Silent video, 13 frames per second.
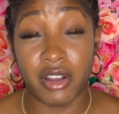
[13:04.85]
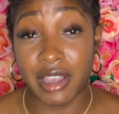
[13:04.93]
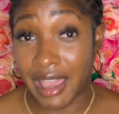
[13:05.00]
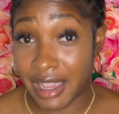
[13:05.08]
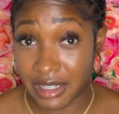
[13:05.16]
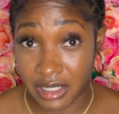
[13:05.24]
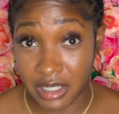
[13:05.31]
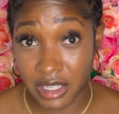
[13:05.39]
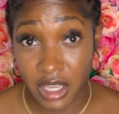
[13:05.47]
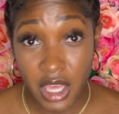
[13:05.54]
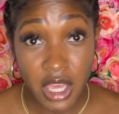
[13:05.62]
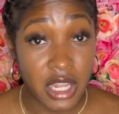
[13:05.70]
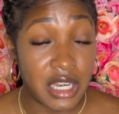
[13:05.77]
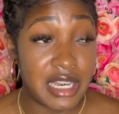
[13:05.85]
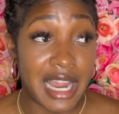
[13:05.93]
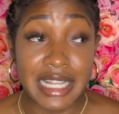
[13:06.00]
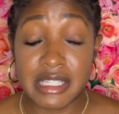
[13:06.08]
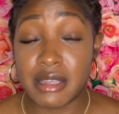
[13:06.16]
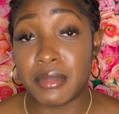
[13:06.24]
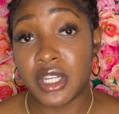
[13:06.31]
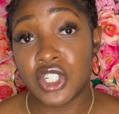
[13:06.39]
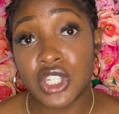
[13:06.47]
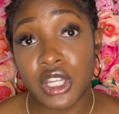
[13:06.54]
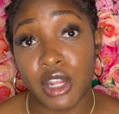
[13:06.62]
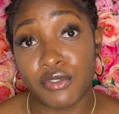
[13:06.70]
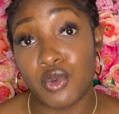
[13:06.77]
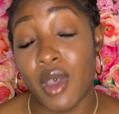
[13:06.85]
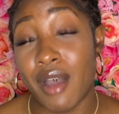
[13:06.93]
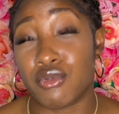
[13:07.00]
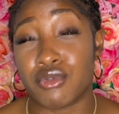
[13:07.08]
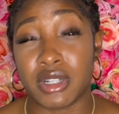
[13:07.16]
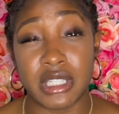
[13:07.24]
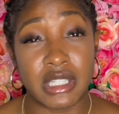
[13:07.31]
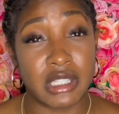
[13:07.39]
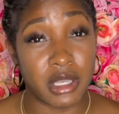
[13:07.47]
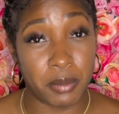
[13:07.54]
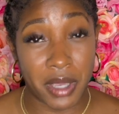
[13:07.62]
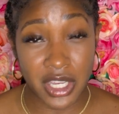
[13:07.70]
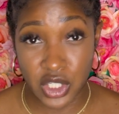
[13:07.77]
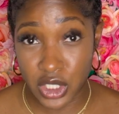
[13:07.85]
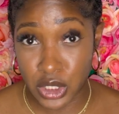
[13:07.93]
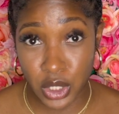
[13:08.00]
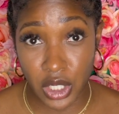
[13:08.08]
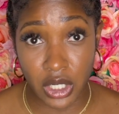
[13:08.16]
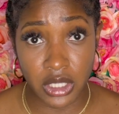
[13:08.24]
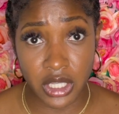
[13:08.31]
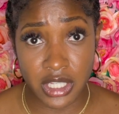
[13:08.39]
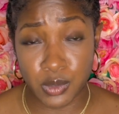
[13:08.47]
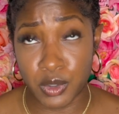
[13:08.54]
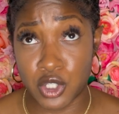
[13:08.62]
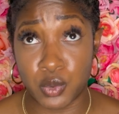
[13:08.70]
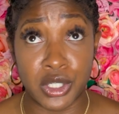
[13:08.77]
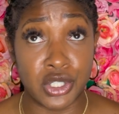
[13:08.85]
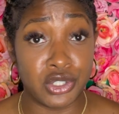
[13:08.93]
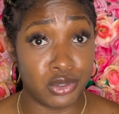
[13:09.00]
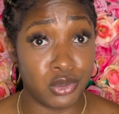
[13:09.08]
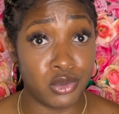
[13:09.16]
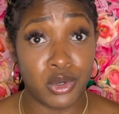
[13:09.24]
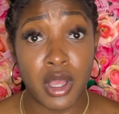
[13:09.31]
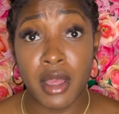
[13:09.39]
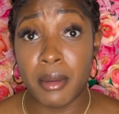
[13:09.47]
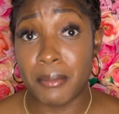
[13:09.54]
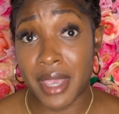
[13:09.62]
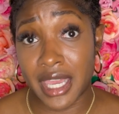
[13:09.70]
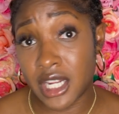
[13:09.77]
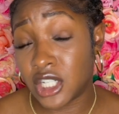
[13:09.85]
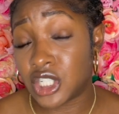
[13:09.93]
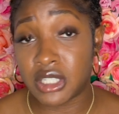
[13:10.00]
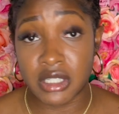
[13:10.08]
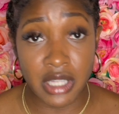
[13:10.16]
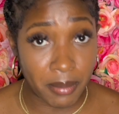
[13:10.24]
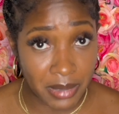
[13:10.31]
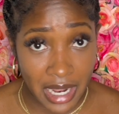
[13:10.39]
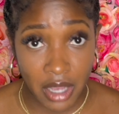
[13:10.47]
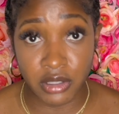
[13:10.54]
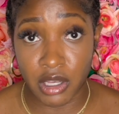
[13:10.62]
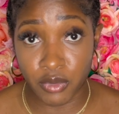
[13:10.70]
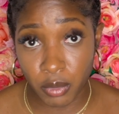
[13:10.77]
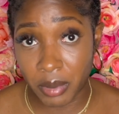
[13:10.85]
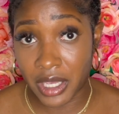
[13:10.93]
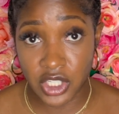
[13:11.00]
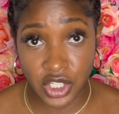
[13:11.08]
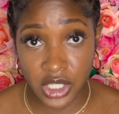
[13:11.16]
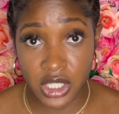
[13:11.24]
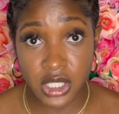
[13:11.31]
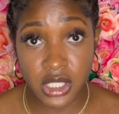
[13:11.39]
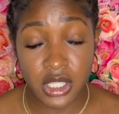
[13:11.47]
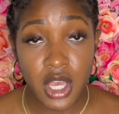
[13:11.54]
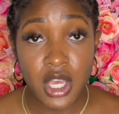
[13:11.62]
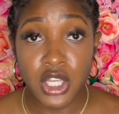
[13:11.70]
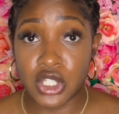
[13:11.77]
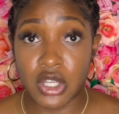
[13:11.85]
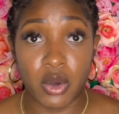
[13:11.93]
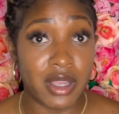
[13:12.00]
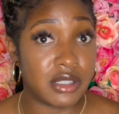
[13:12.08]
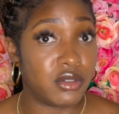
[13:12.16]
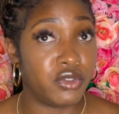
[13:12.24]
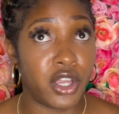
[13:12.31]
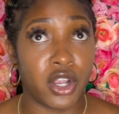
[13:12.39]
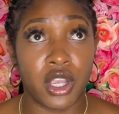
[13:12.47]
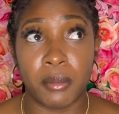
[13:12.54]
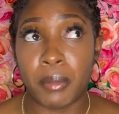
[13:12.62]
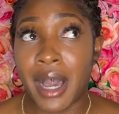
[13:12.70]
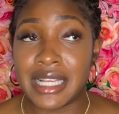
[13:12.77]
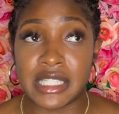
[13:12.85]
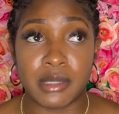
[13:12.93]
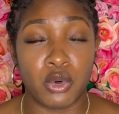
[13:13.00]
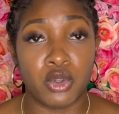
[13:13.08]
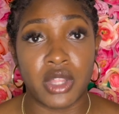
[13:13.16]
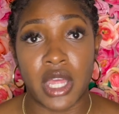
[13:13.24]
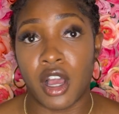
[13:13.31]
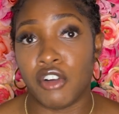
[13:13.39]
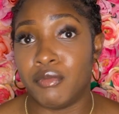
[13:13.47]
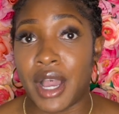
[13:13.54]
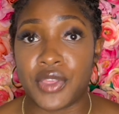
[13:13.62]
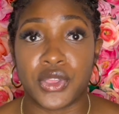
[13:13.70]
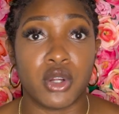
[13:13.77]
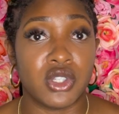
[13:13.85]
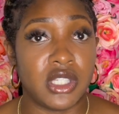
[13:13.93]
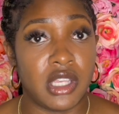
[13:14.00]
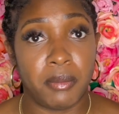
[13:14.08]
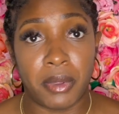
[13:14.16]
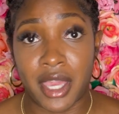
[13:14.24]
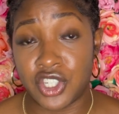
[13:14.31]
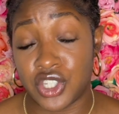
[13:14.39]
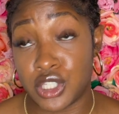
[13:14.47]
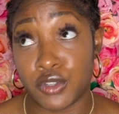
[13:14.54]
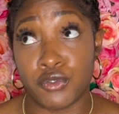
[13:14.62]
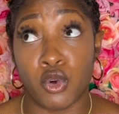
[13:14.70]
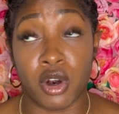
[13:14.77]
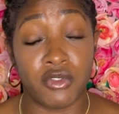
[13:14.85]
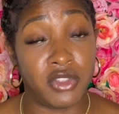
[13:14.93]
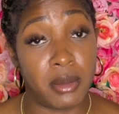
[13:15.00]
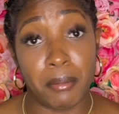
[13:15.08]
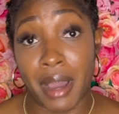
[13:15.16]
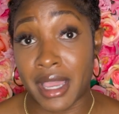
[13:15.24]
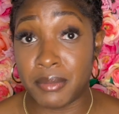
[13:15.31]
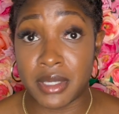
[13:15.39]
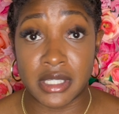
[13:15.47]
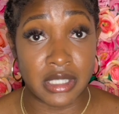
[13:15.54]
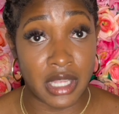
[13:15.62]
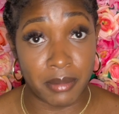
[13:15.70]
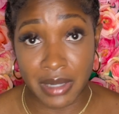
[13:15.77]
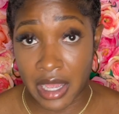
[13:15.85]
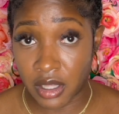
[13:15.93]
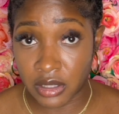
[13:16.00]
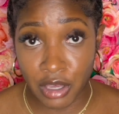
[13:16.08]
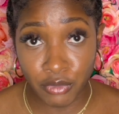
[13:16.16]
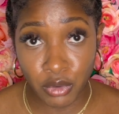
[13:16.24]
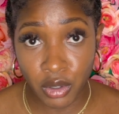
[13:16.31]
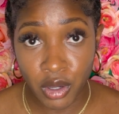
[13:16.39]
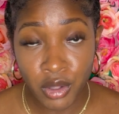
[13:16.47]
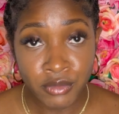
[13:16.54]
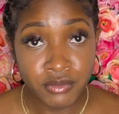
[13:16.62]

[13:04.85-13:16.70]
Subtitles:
hectic. Not to mention if you have really sick patients on your list, which we do manage step-down level patients. So it's very possible that of my 13 patients, 4 of them might be step-down level.